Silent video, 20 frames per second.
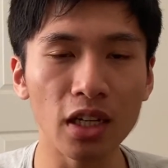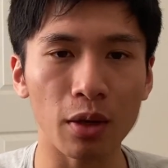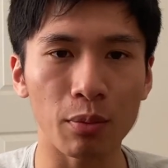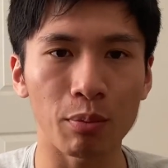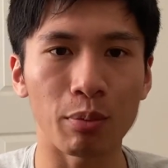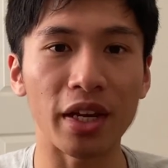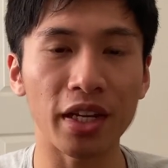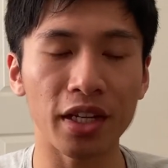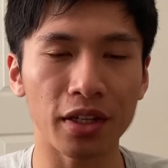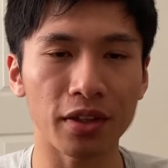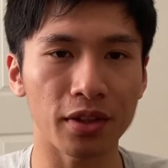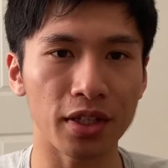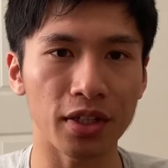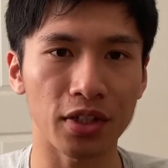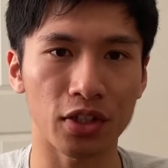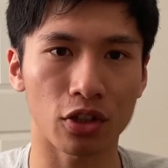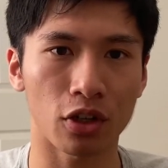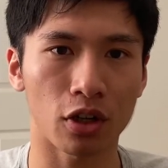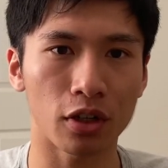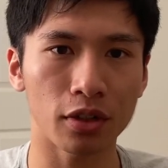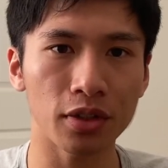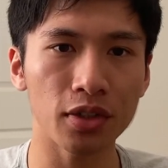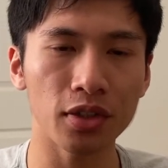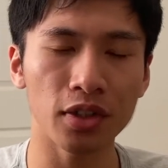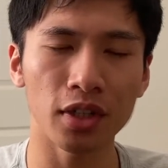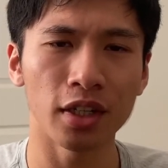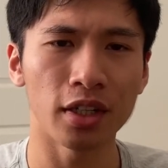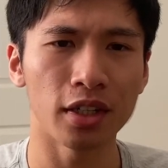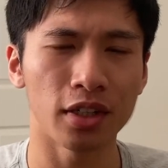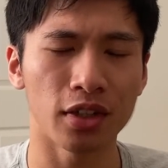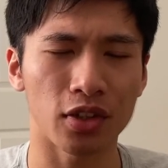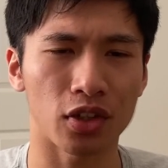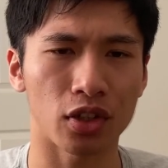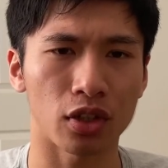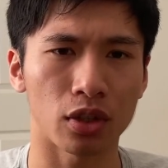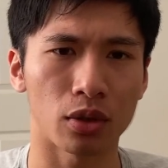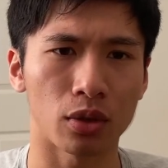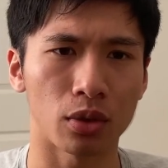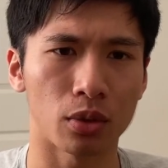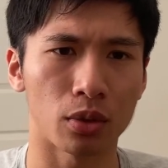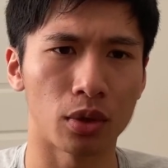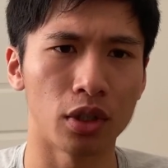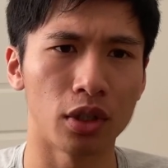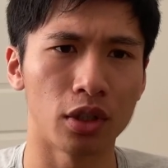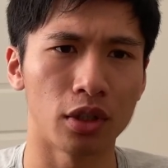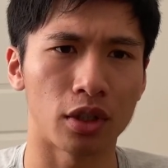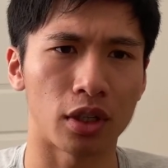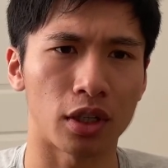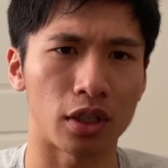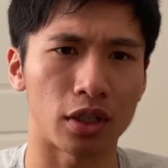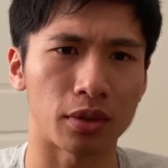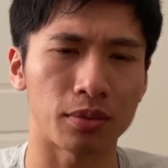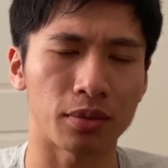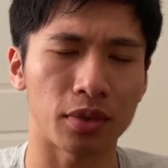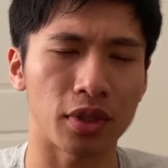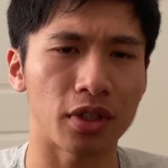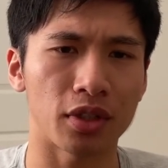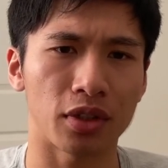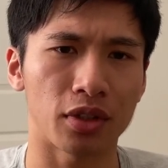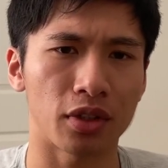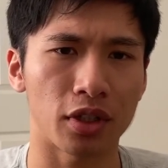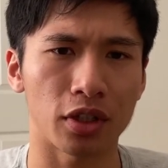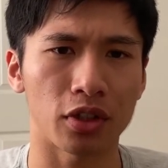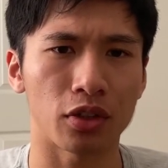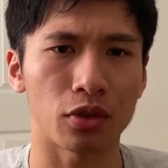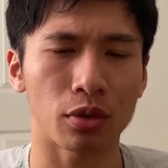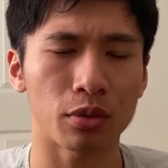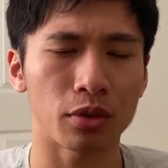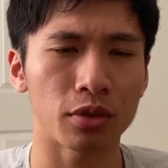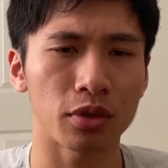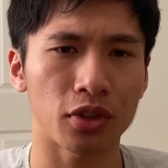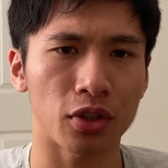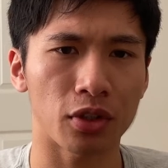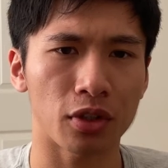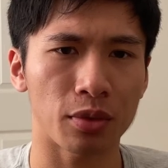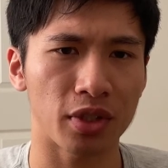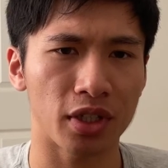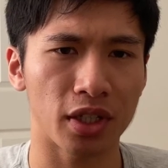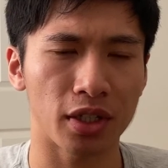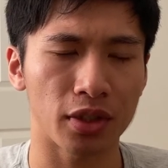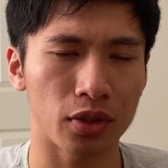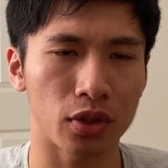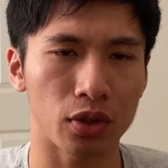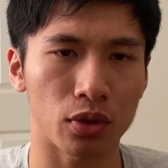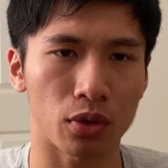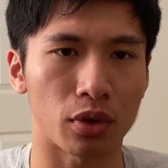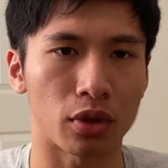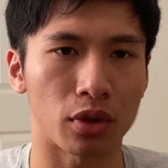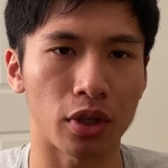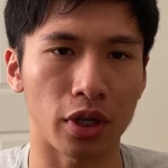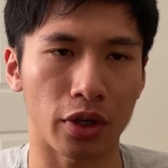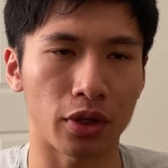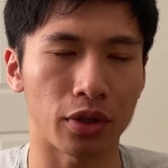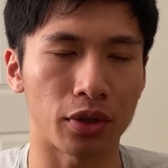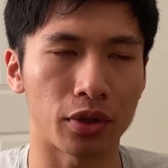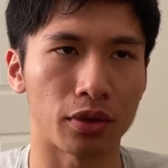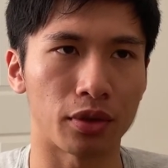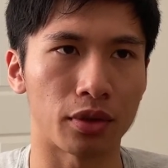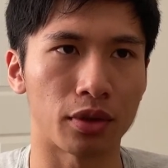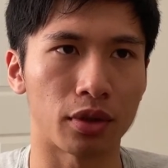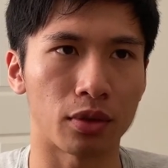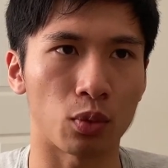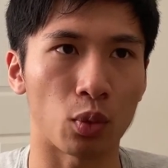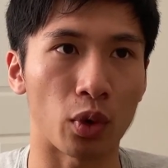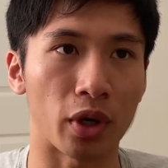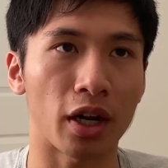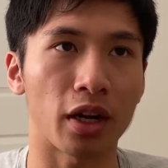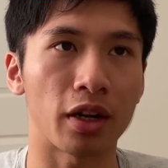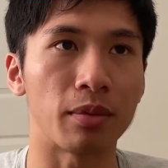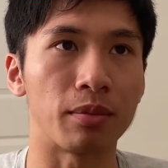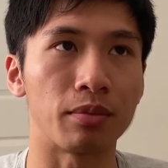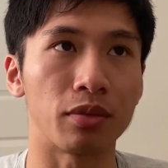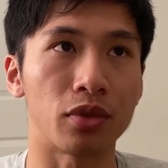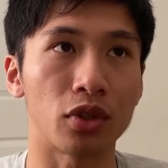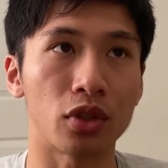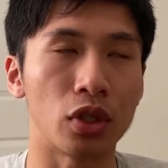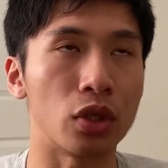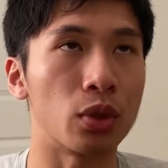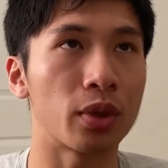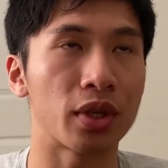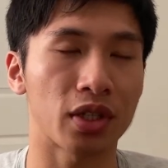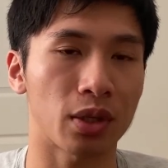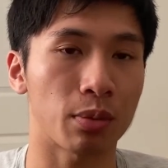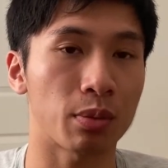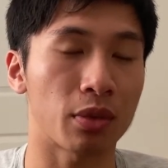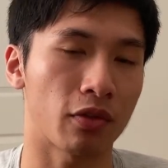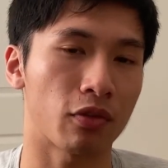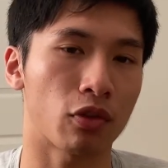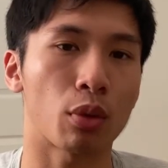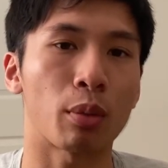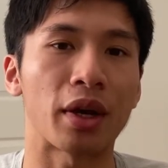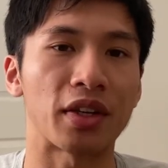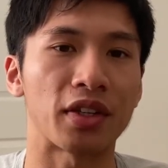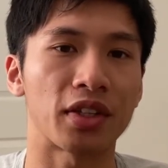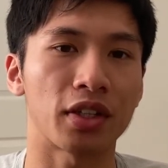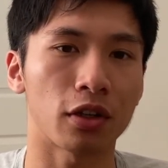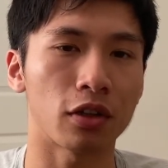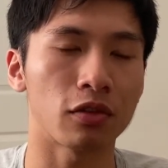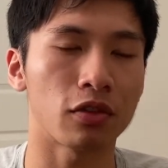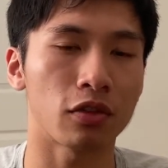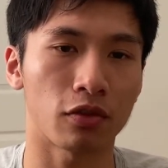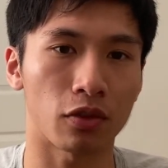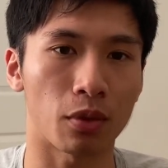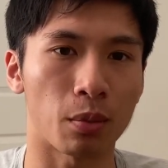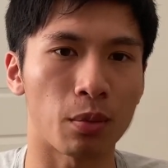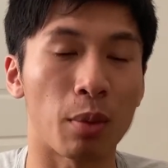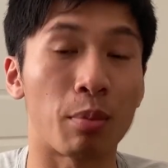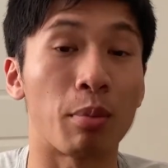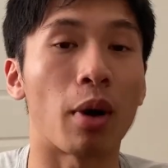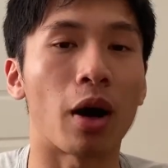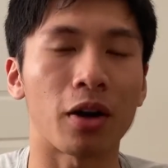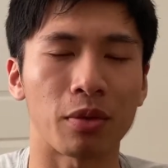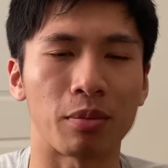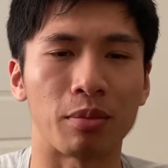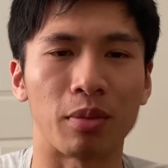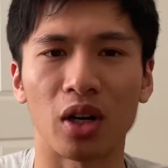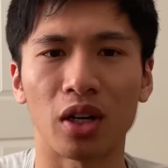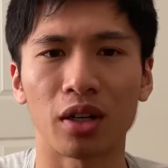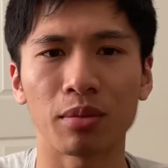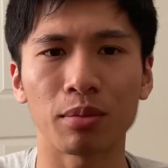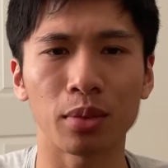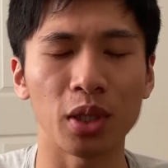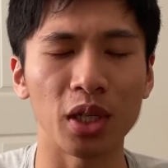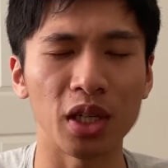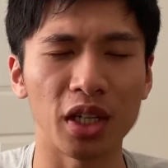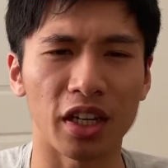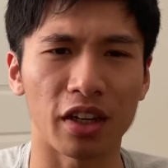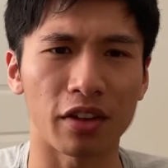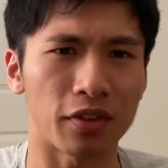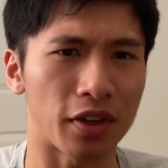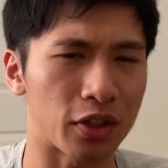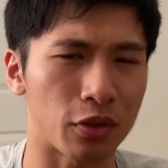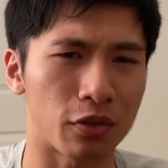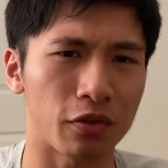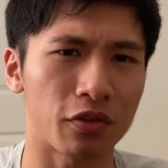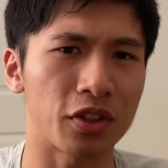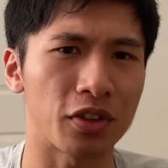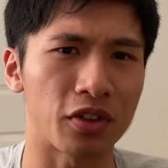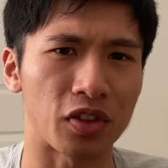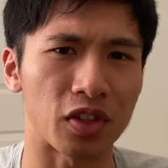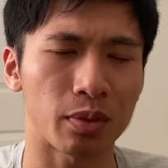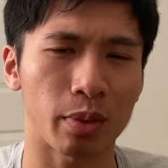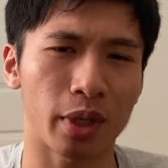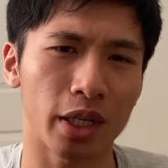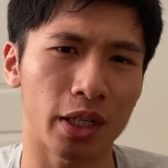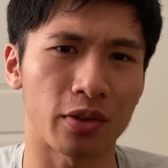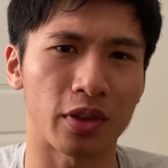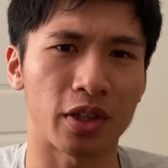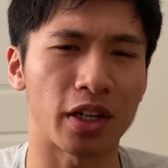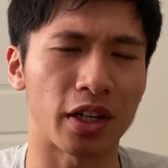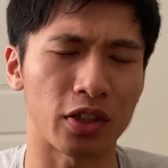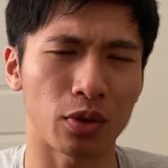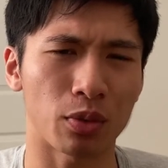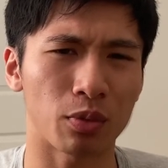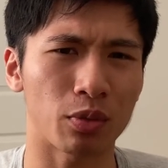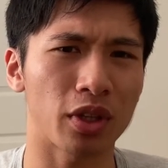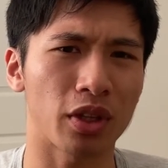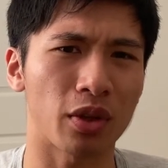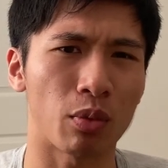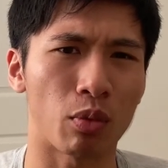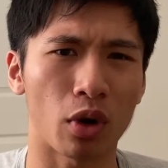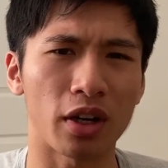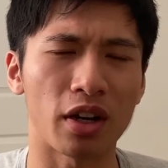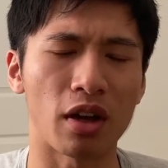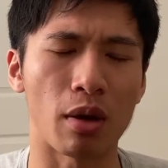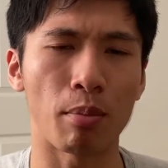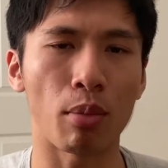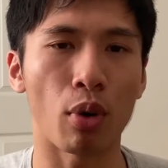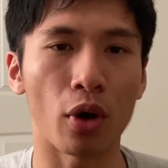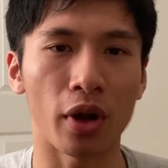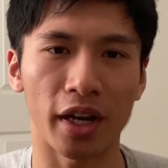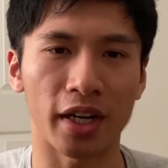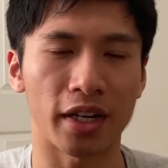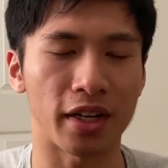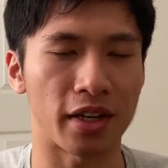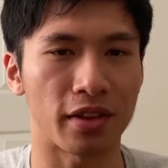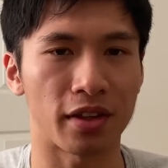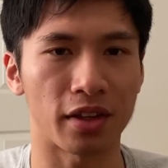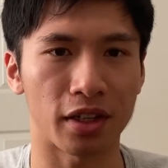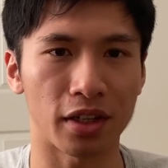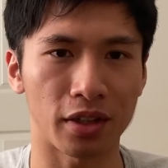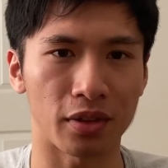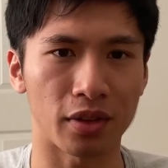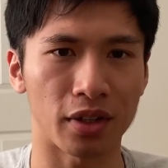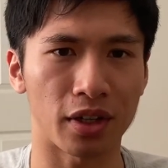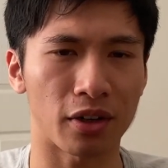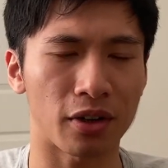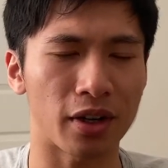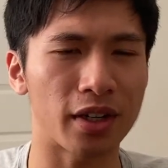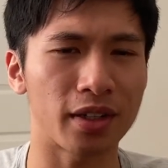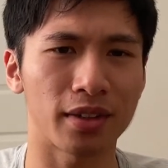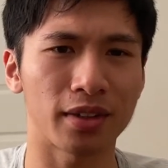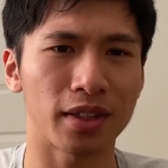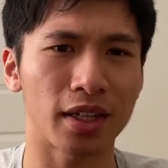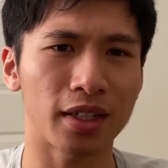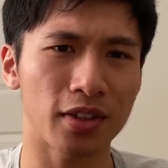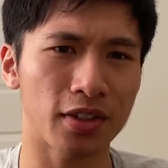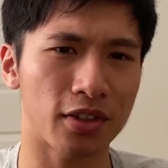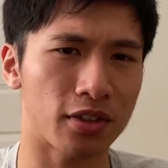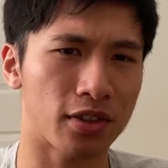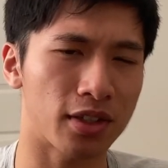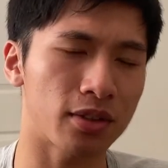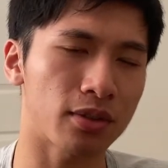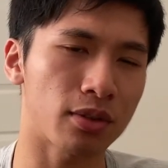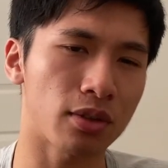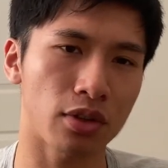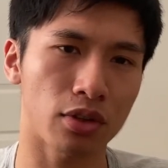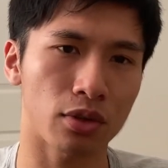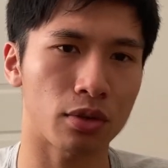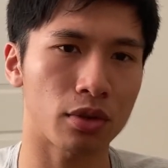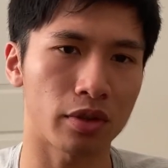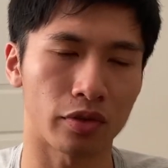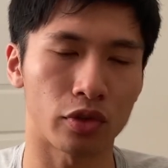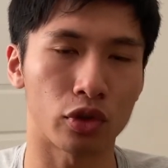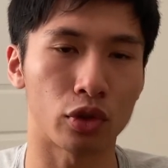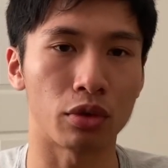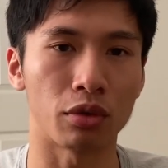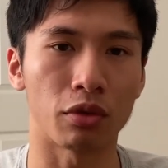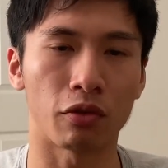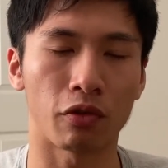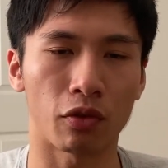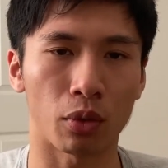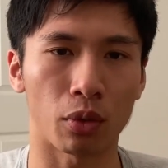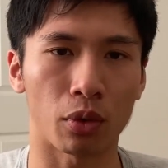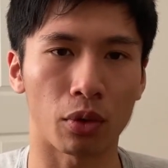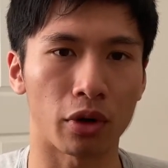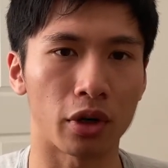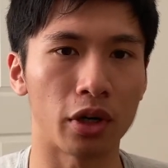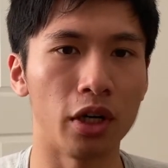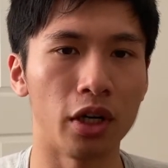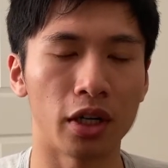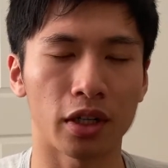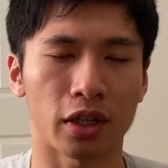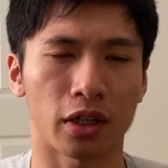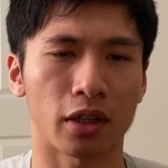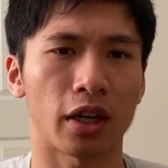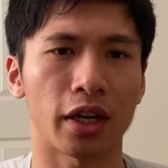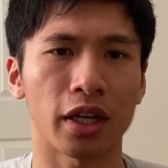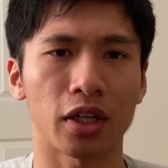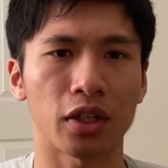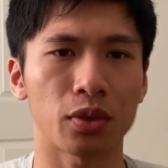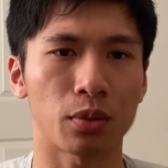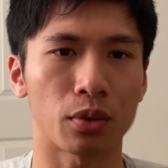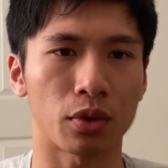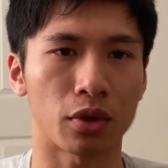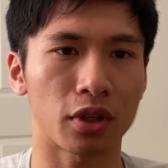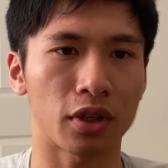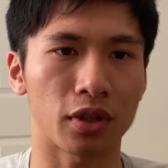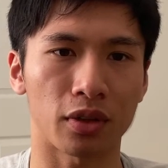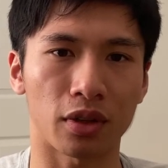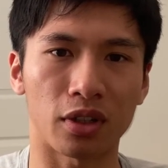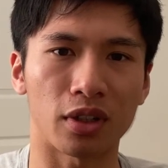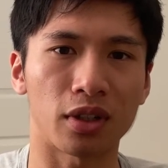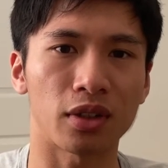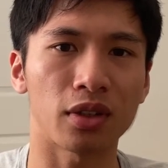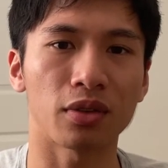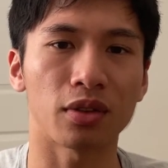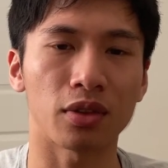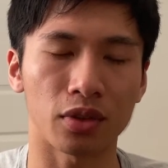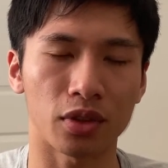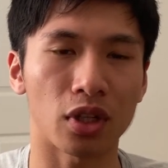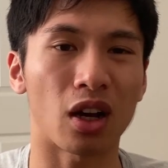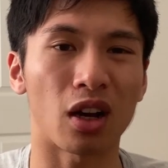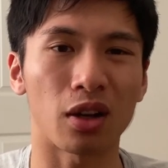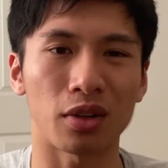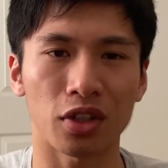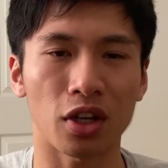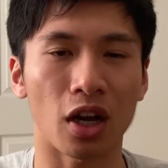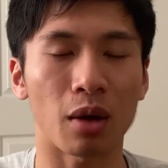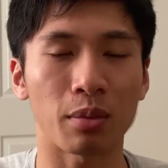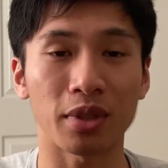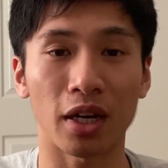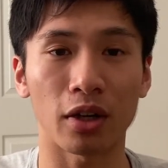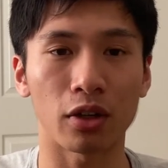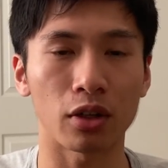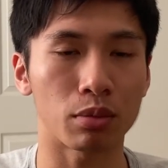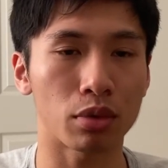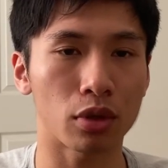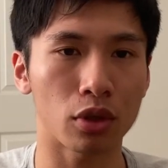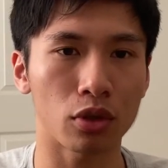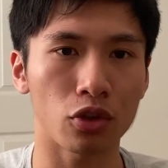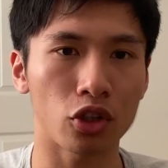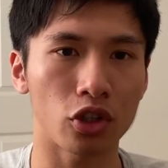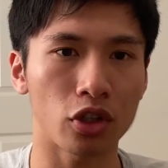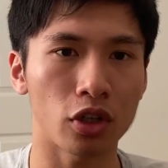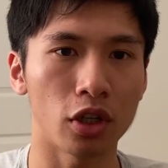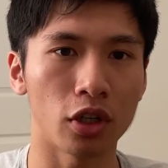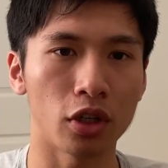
making these songs. So uh, in a normal circumstance or in when I'm doing something for myself from the bottom up, if I don't feel inspired, then I don't really want to put anything in there. And that's still sort of true for client work, uh, the top-down approach